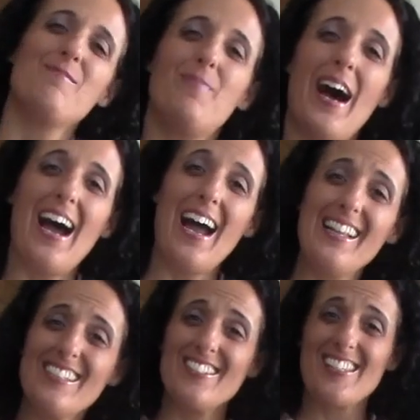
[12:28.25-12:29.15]
Bye,
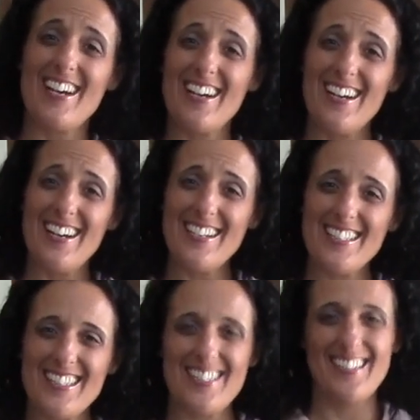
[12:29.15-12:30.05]

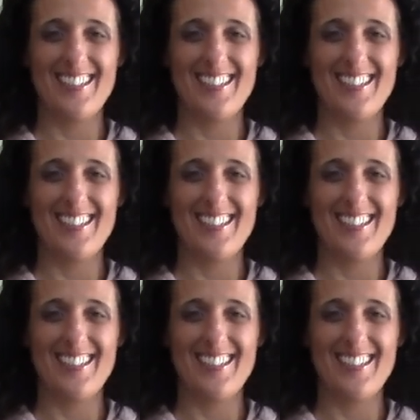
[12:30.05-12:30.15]
losers.